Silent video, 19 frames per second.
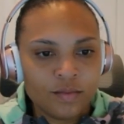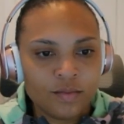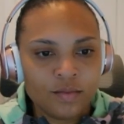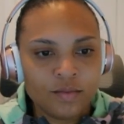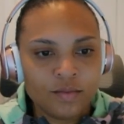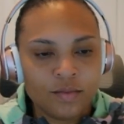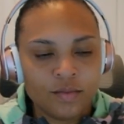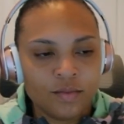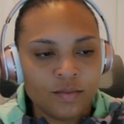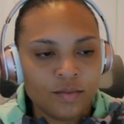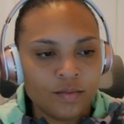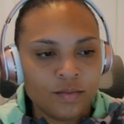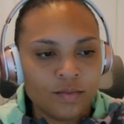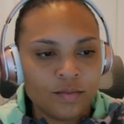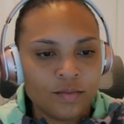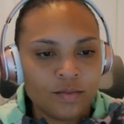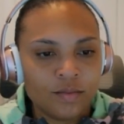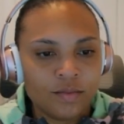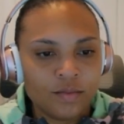
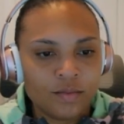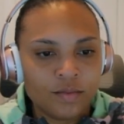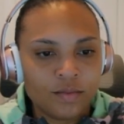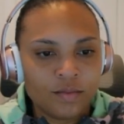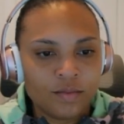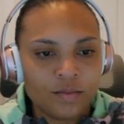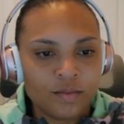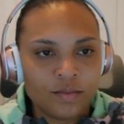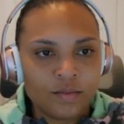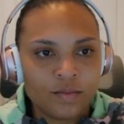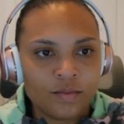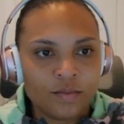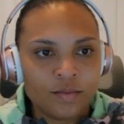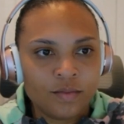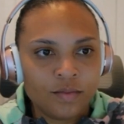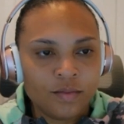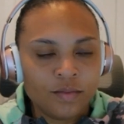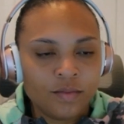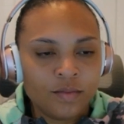
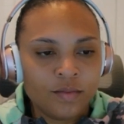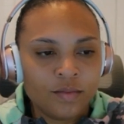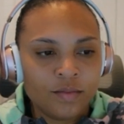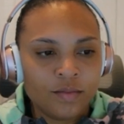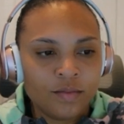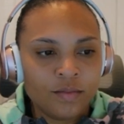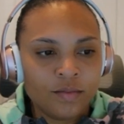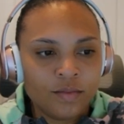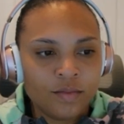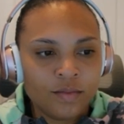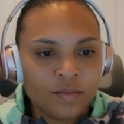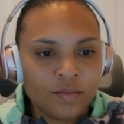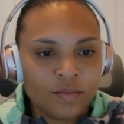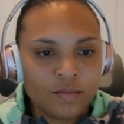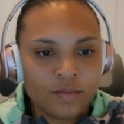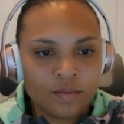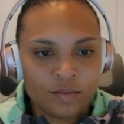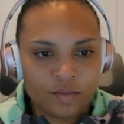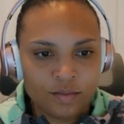
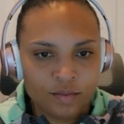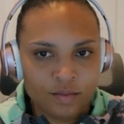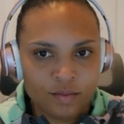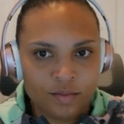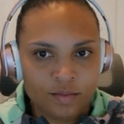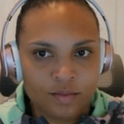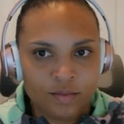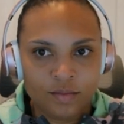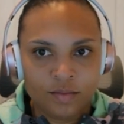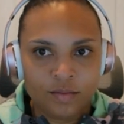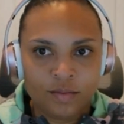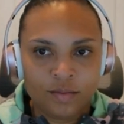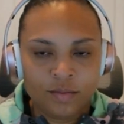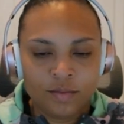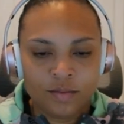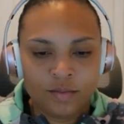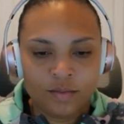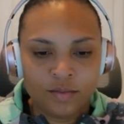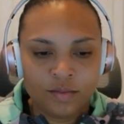
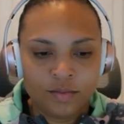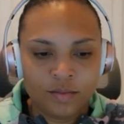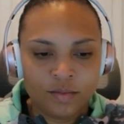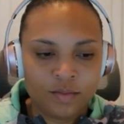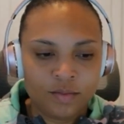The person shown says nothing.